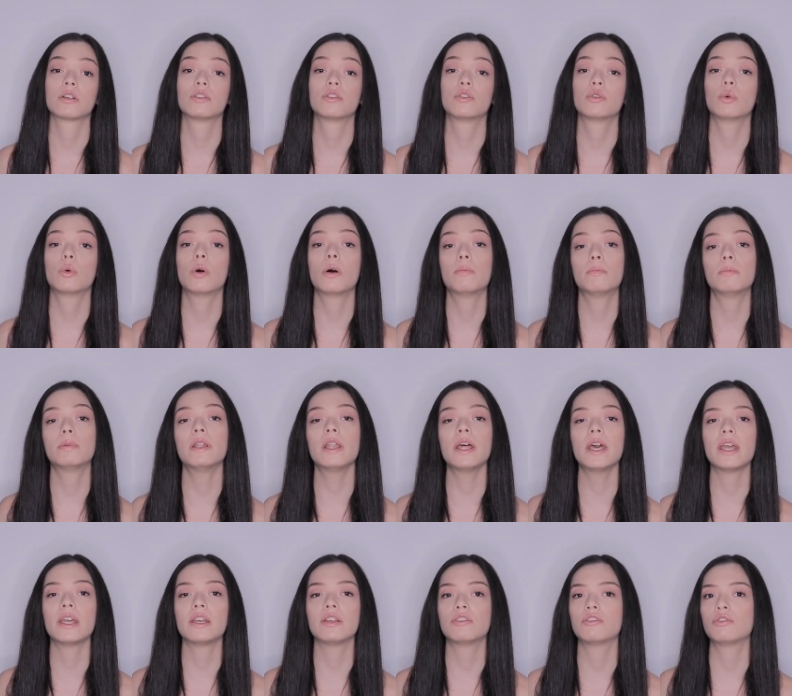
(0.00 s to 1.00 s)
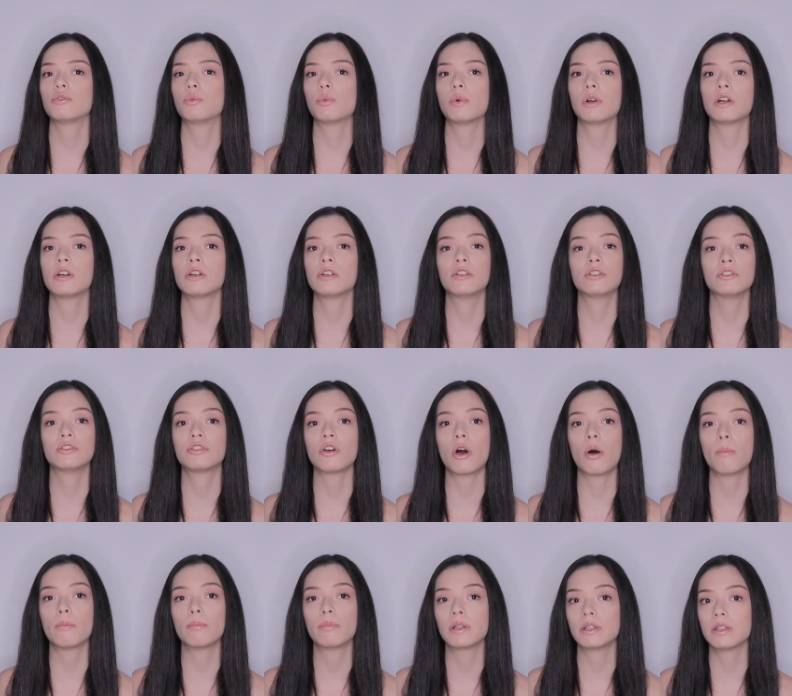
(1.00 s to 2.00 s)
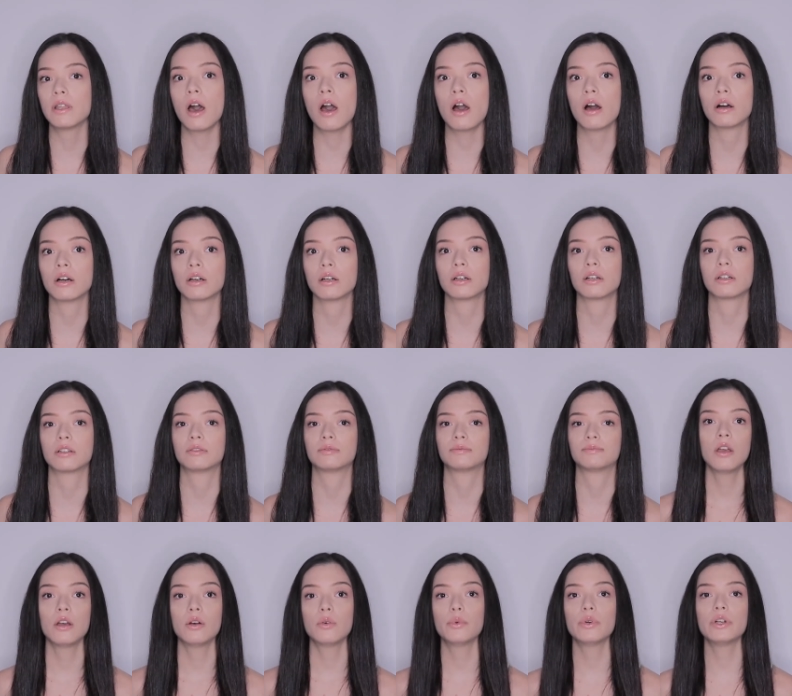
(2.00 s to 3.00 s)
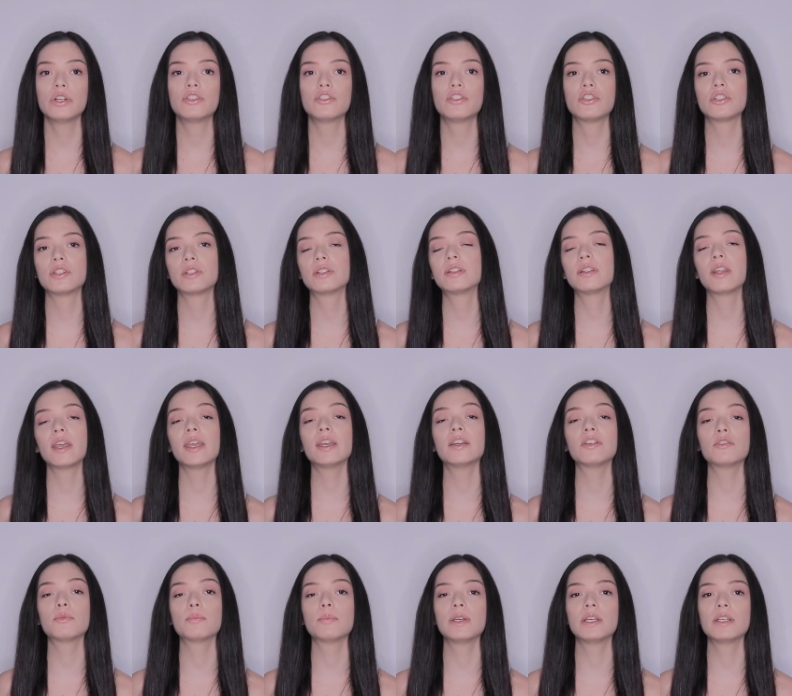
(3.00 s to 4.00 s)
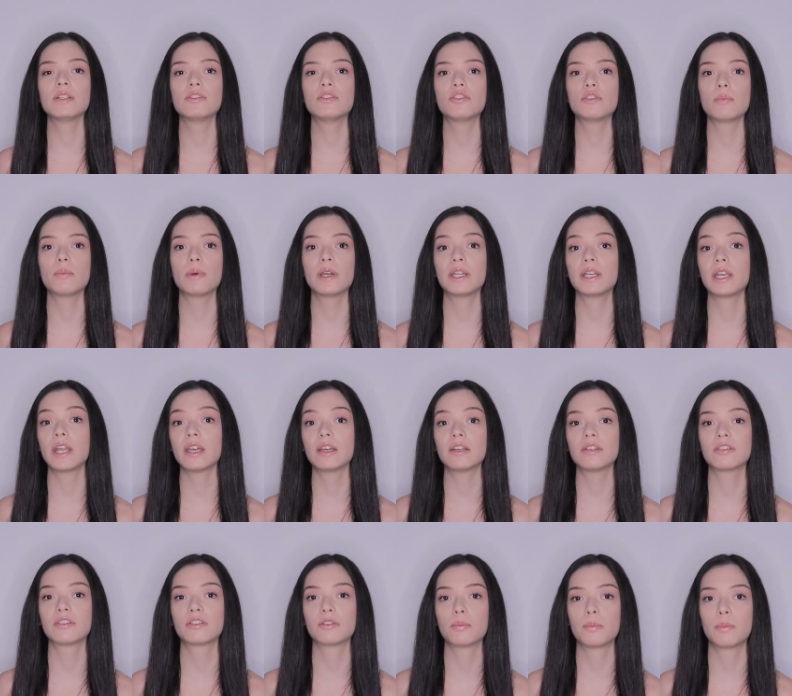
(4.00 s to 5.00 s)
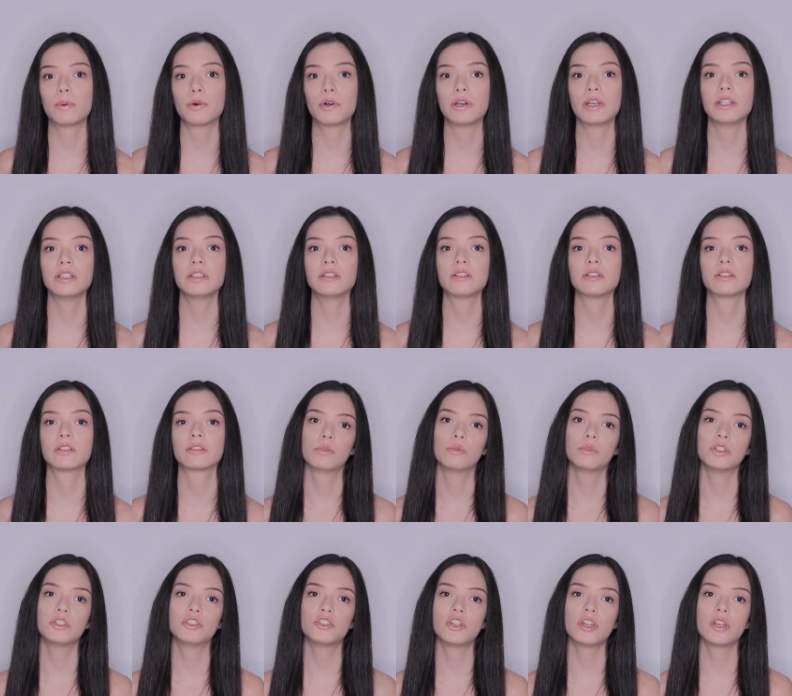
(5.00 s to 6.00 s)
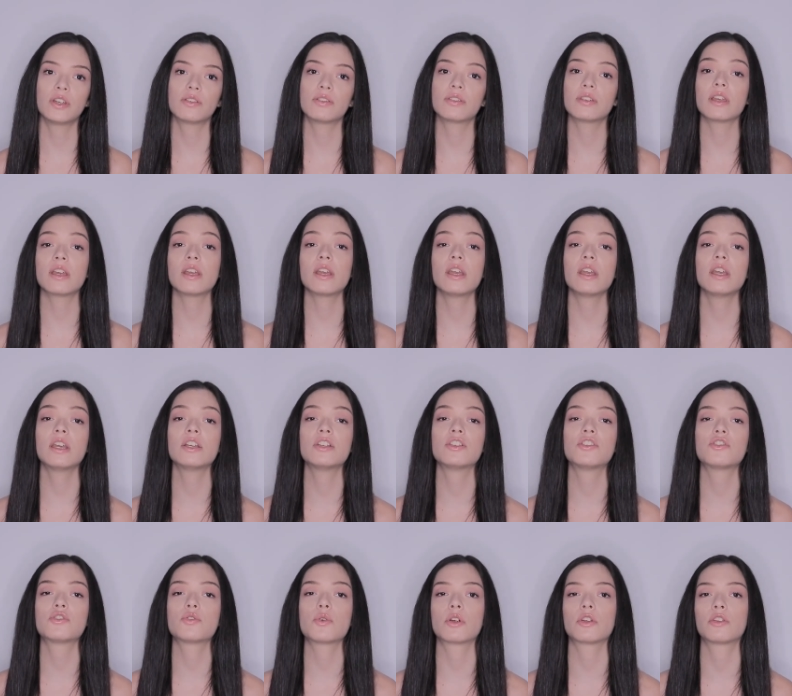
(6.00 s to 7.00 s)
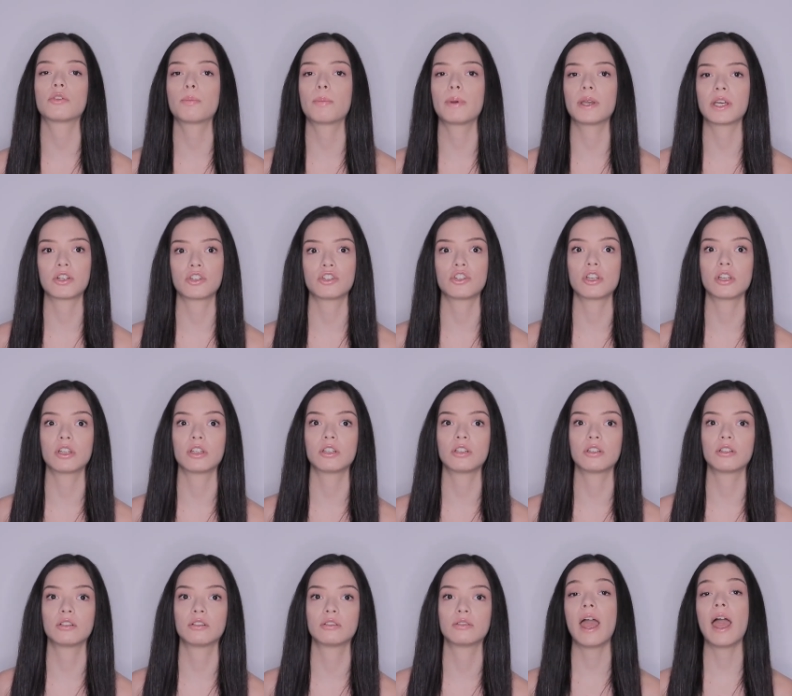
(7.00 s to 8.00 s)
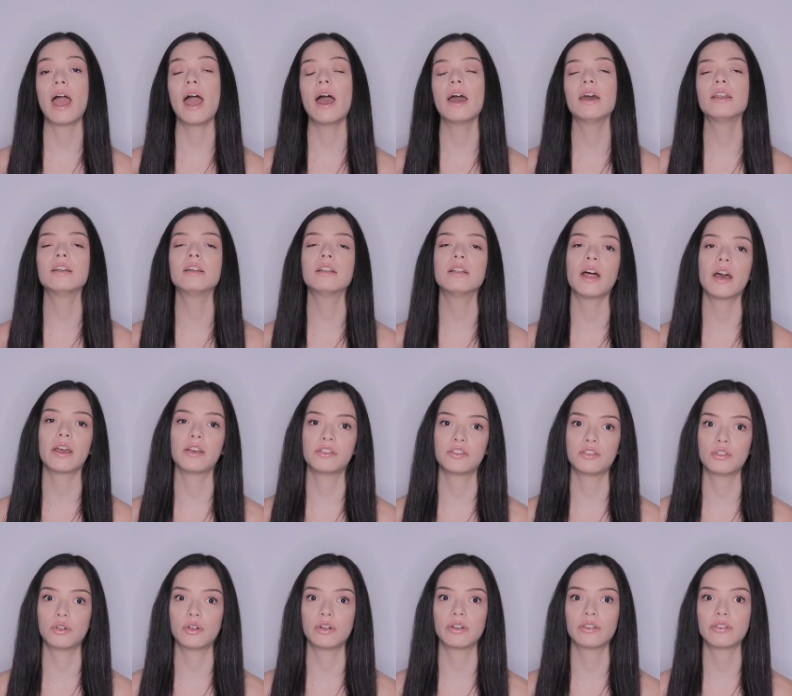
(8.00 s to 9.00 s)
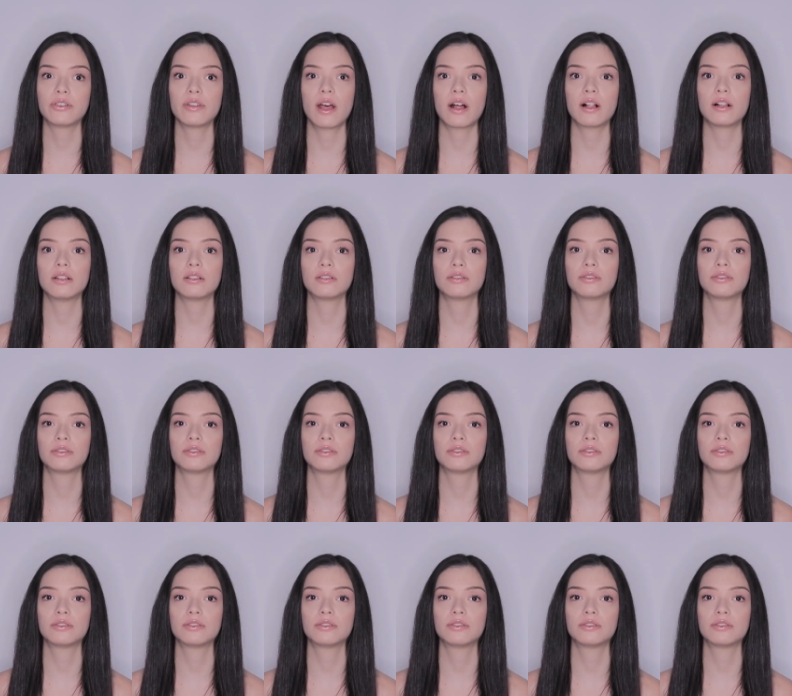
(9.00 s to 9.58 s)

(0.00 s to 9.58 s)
to a place where you don't belong. Which takes me to my next point, which is introspection. Analyze yourself